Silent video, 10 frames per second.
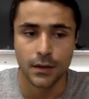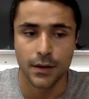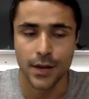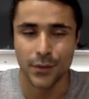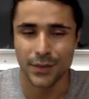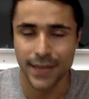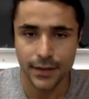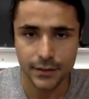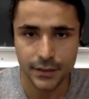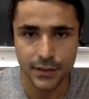Now the
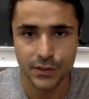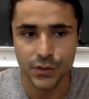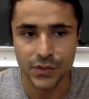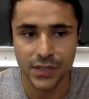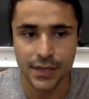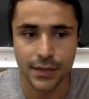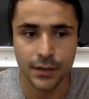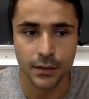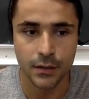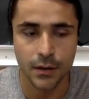categories you see
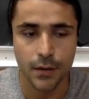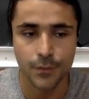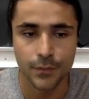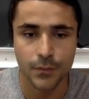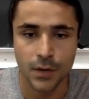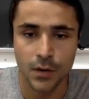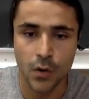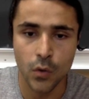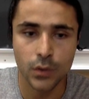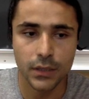here are
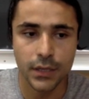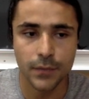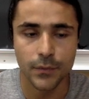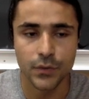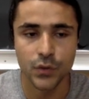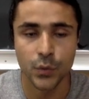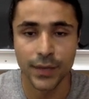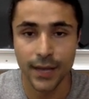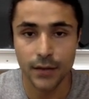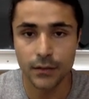only, so we
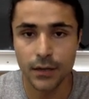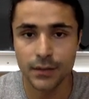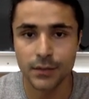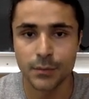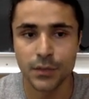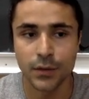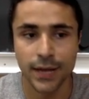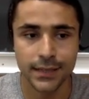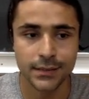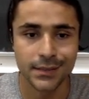categorize the amino
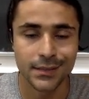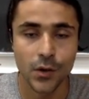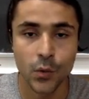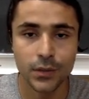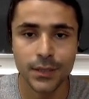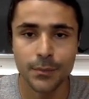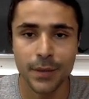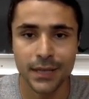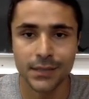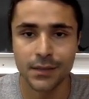acids only
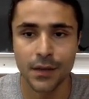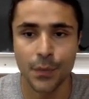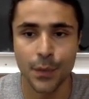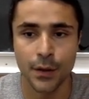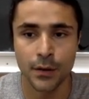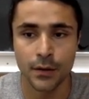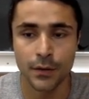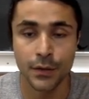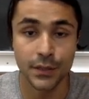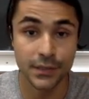based on
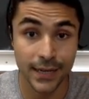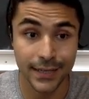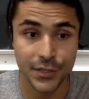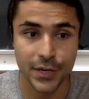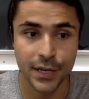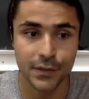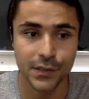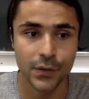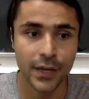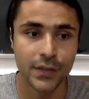their side
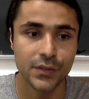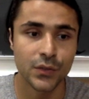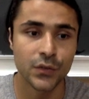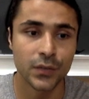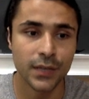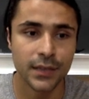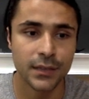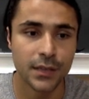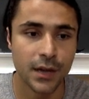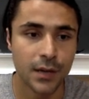chains, okay? So if you look at
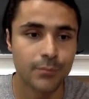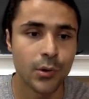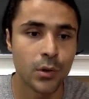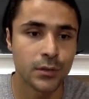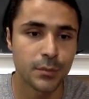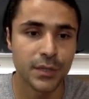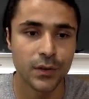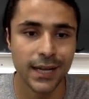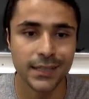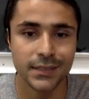the non-polar
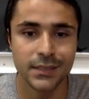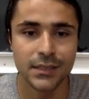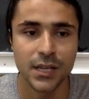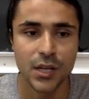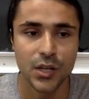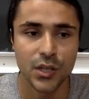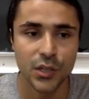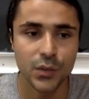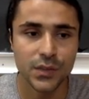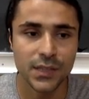amino acids,
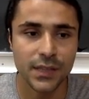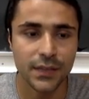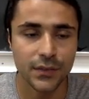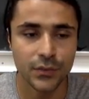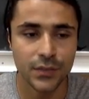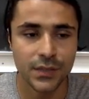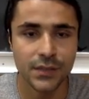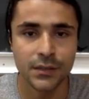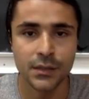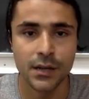you'll see that the
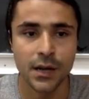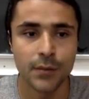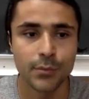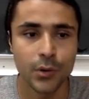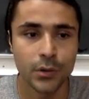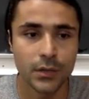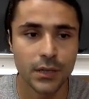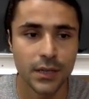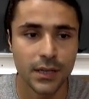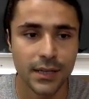reason they're non-polar
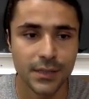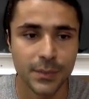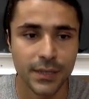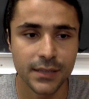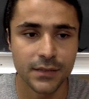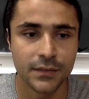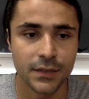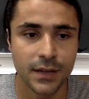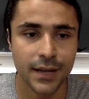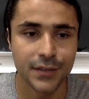is because of
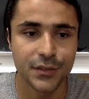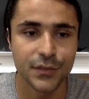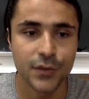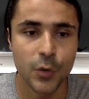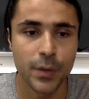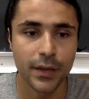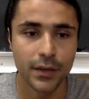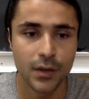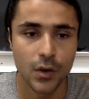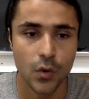their
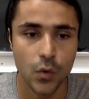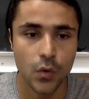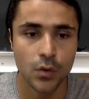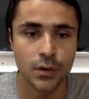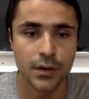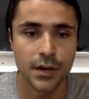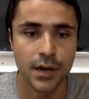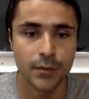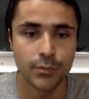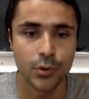hydrophobic or
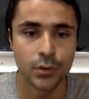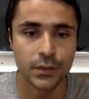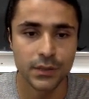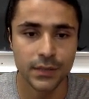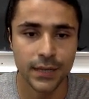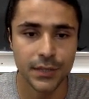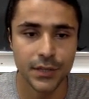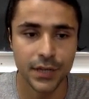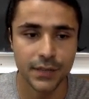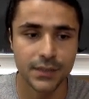non-polar side
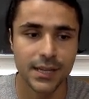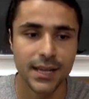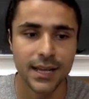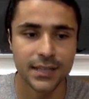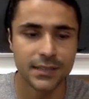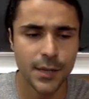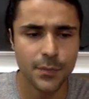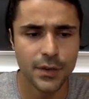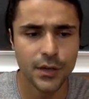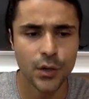chains. And same
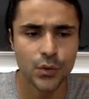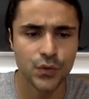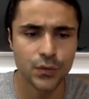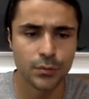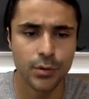thing goes for